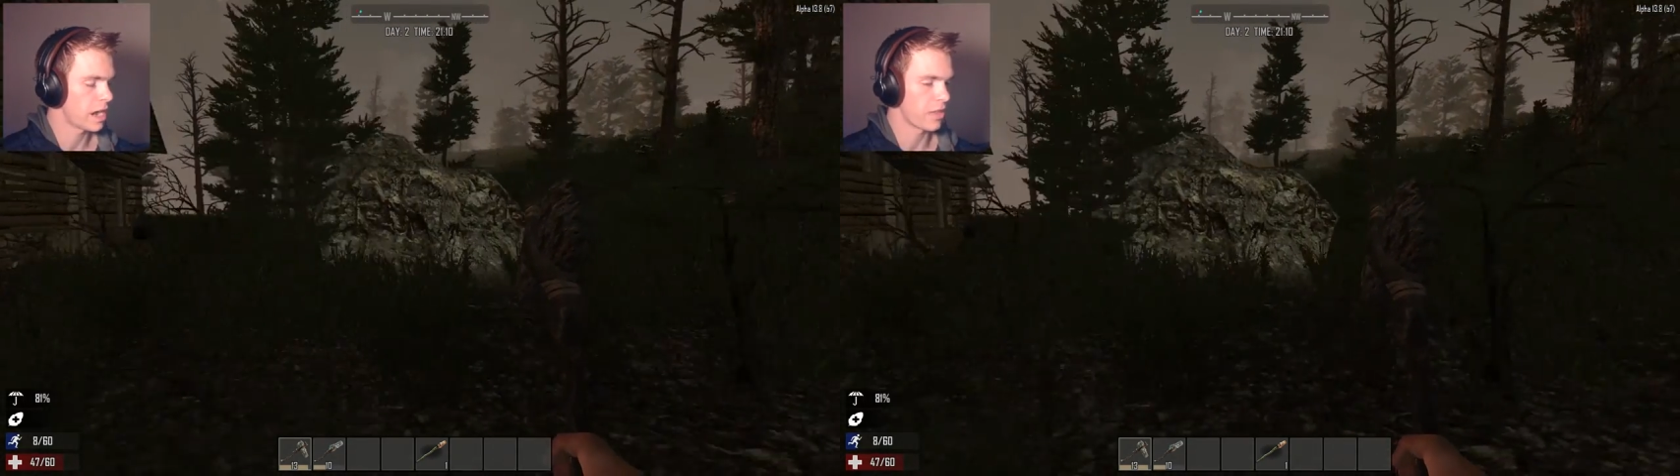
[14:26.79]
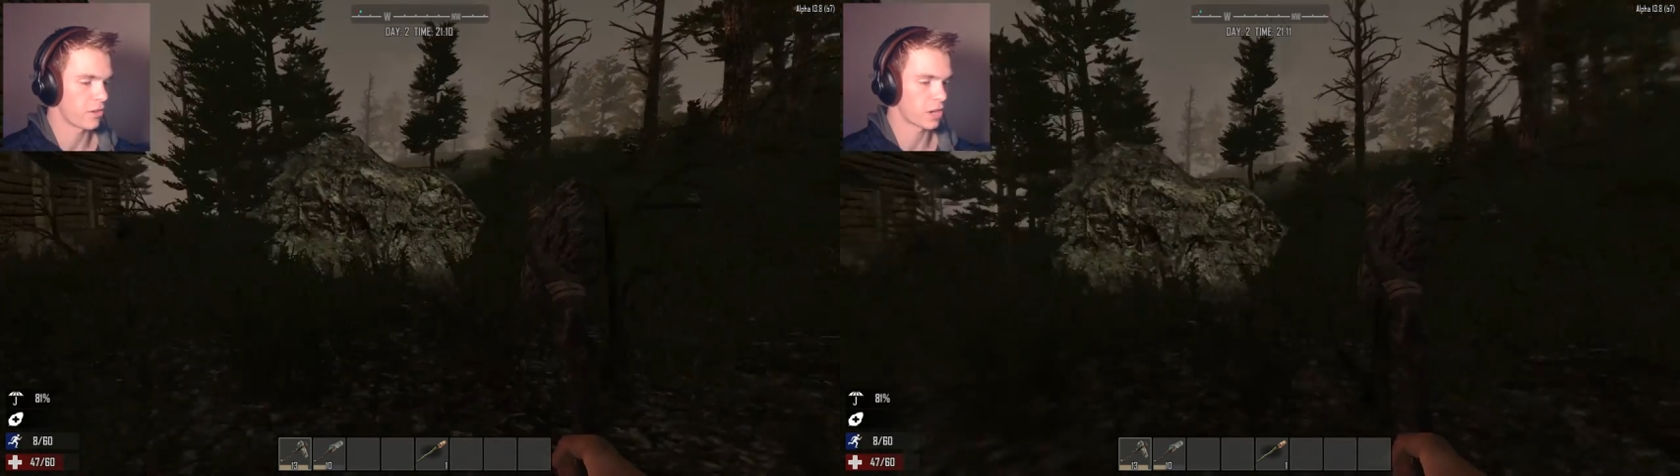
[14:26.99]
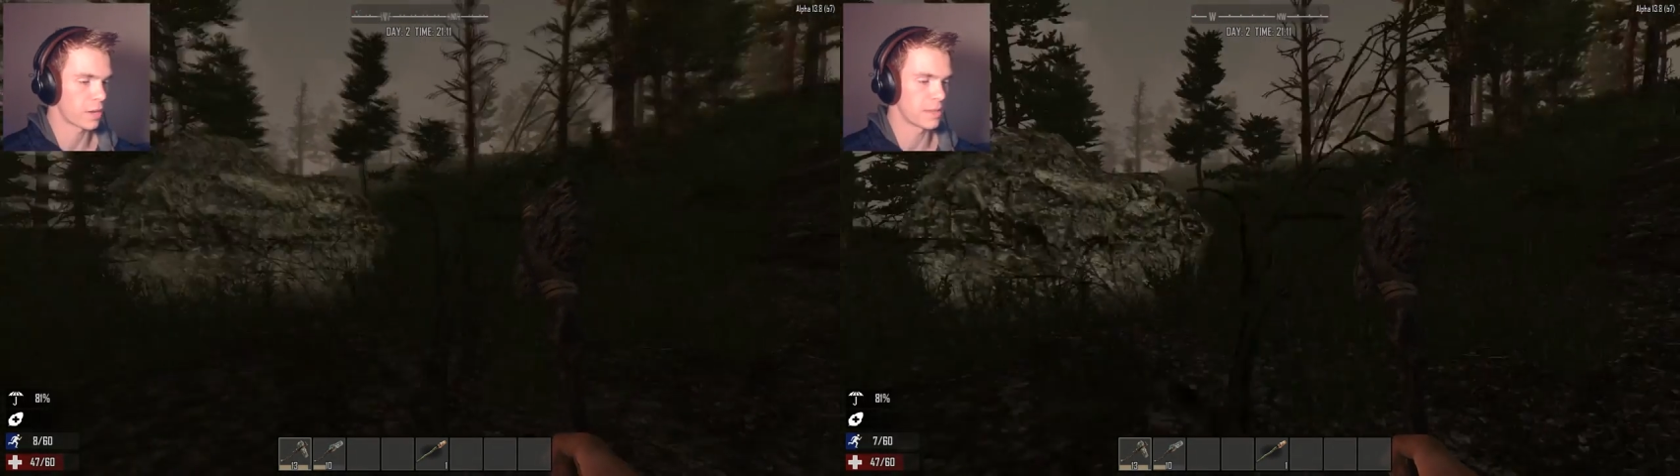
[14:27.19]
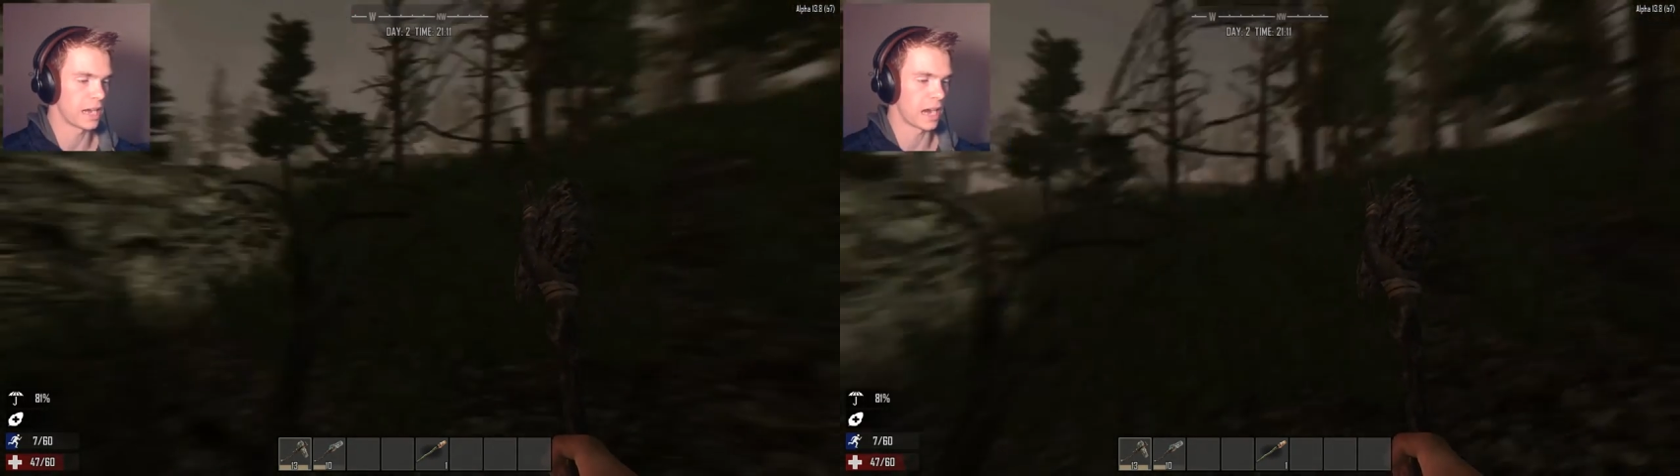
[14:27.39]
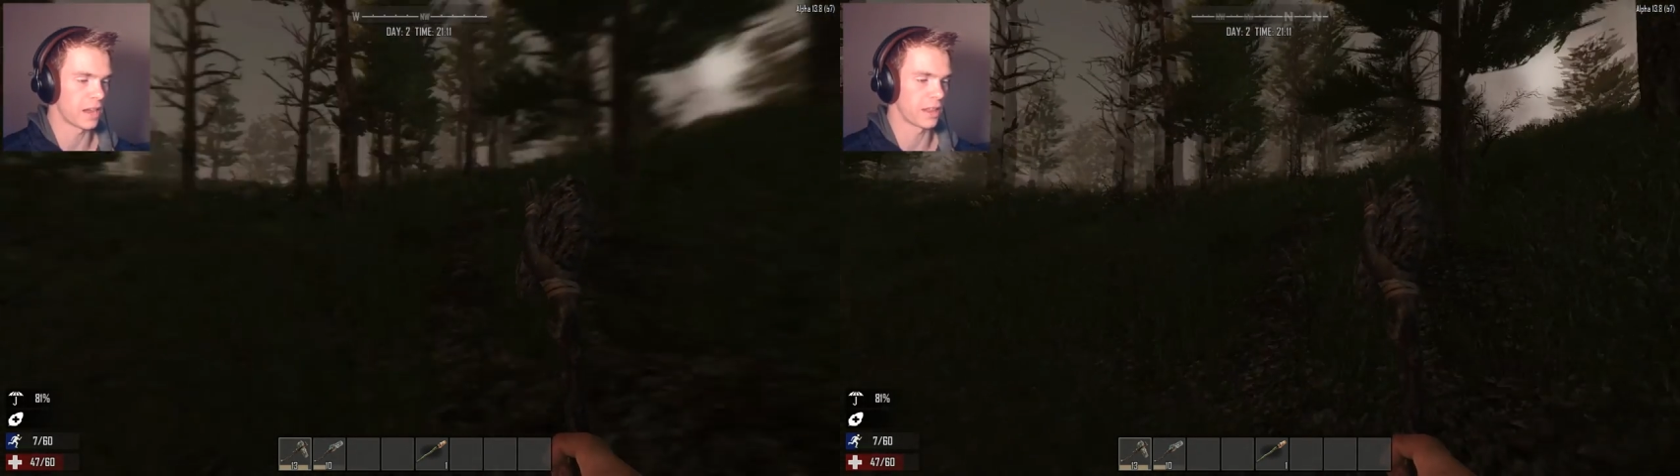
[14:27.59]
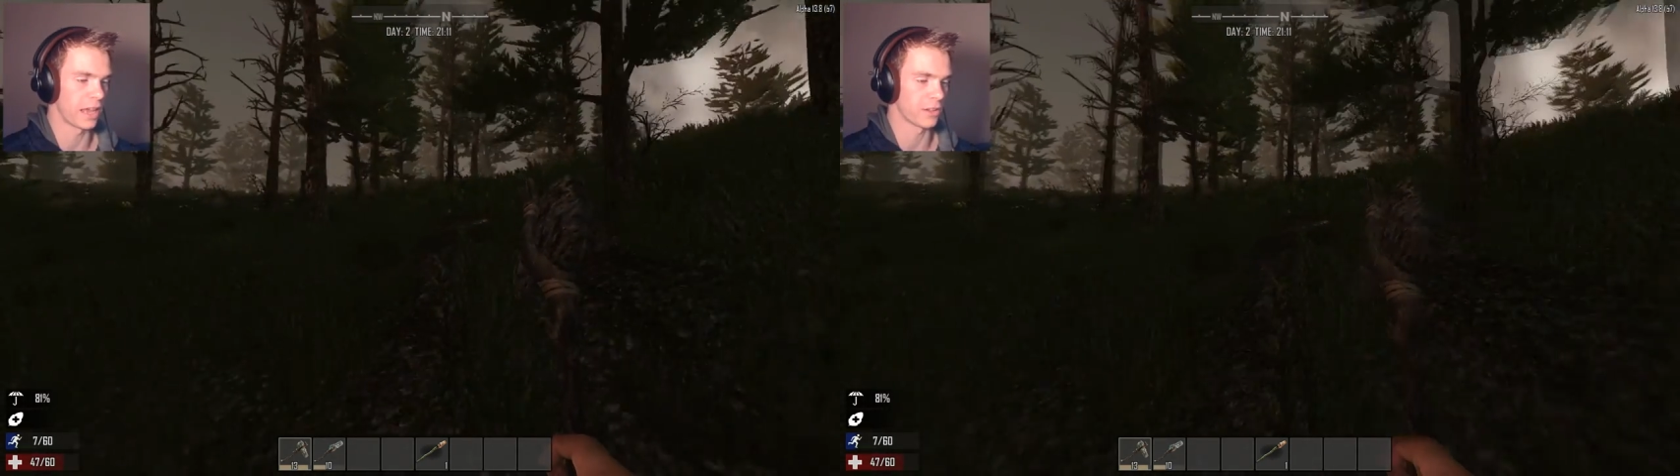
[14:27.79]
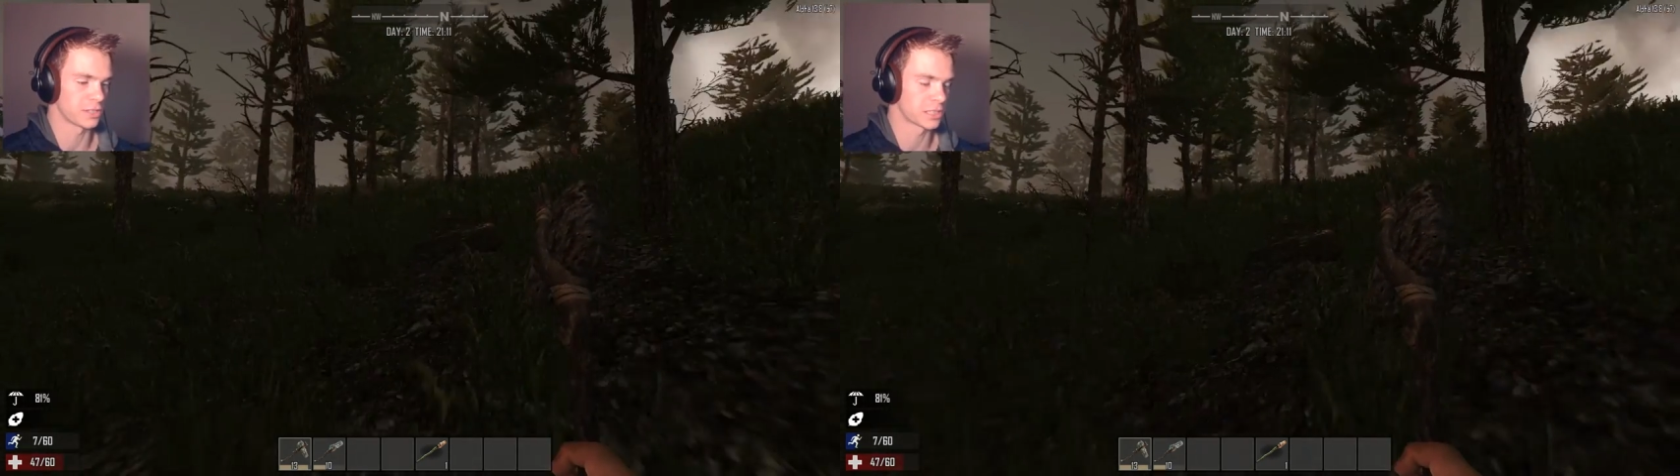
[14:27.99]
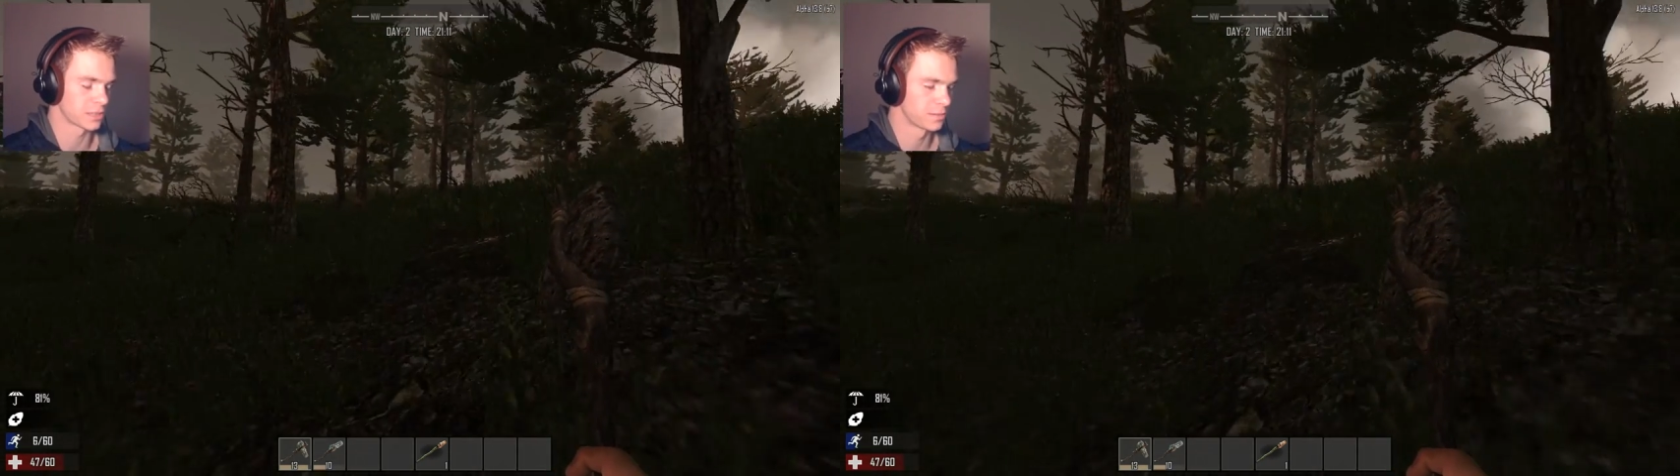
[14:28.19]
and they're coming out of the
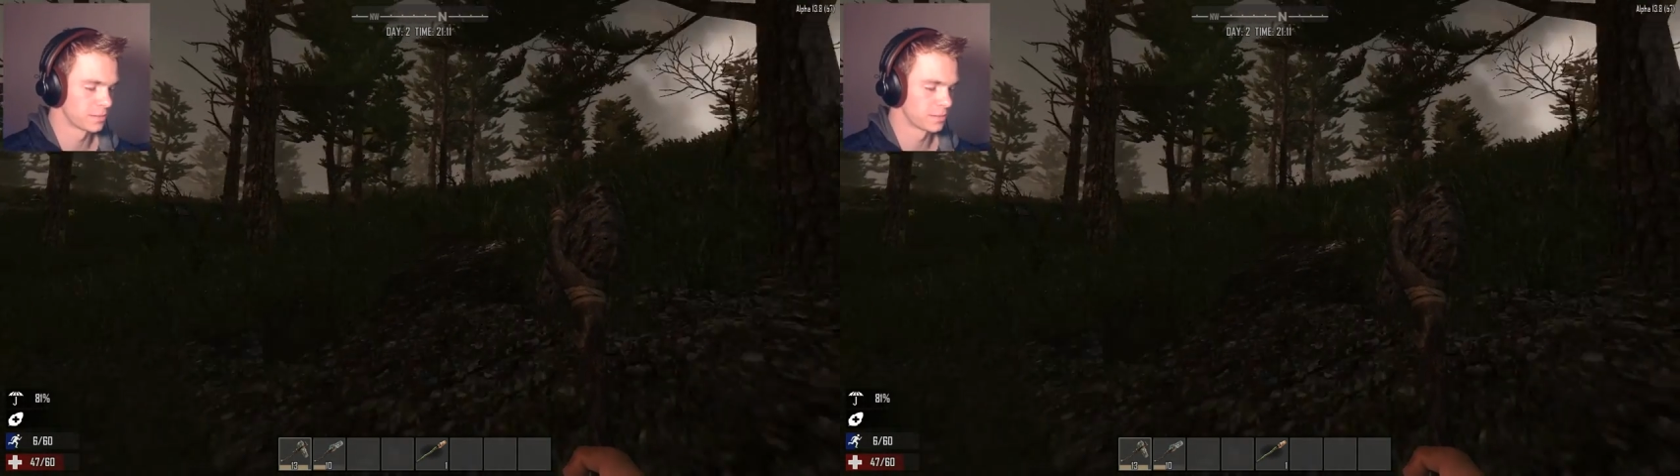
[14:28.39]
house.